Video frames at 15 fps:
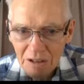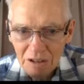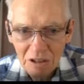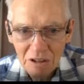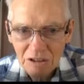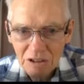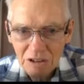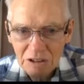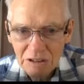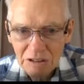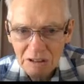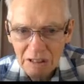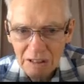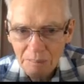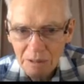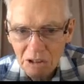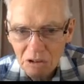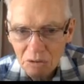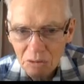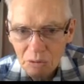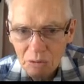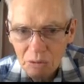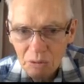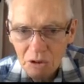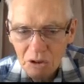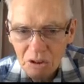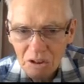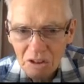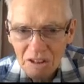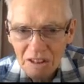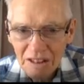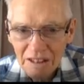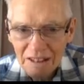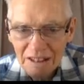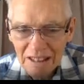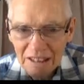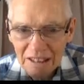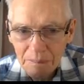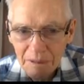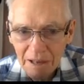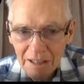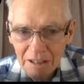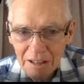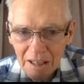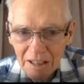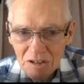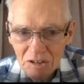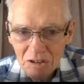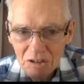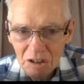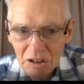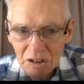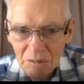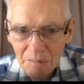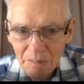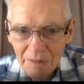Don't just let me do all the work. Think about it as you go.